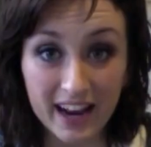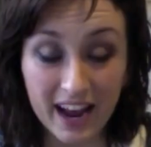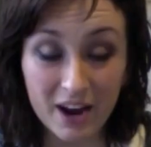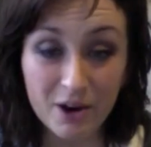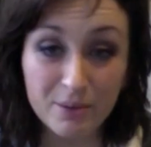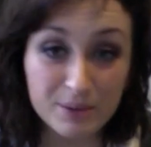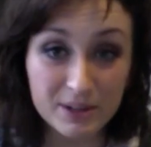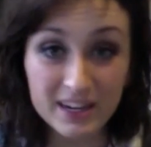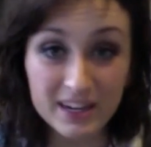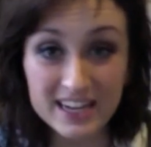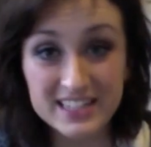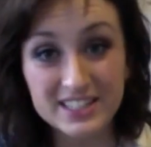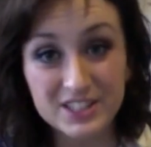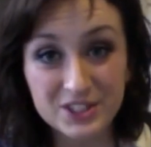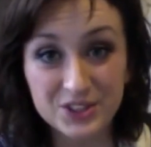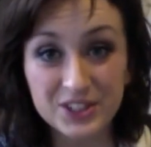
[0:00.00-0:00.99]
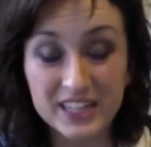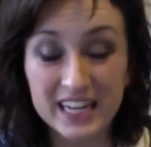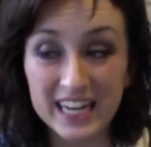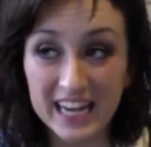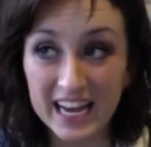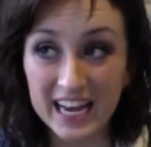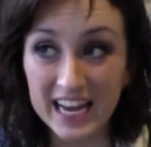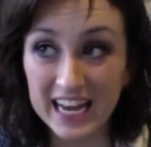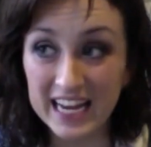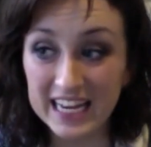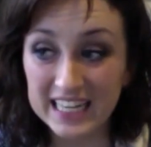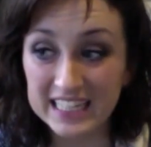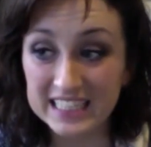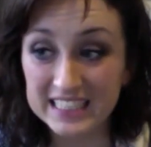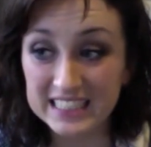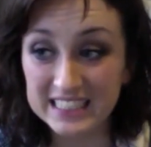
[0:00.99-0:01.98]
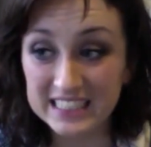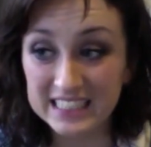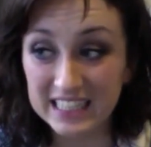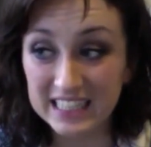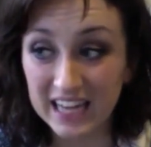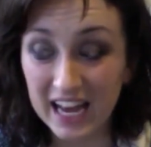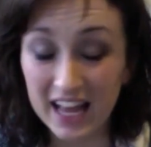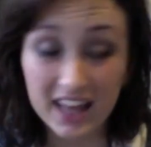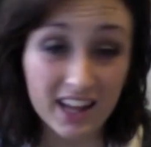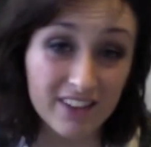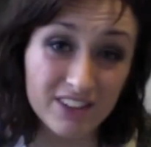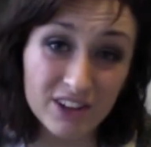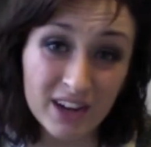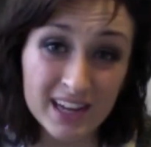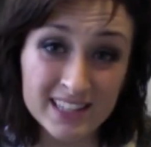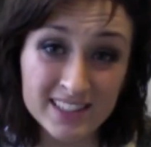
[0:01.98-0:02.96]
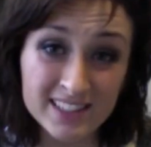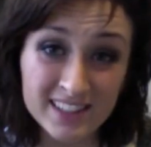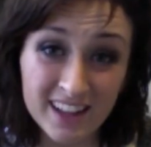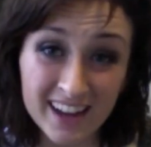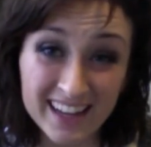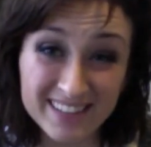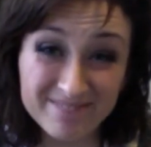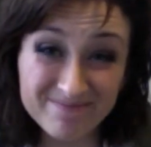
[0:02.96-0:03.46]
I hope you guys enjoy, and I love you guys a lot.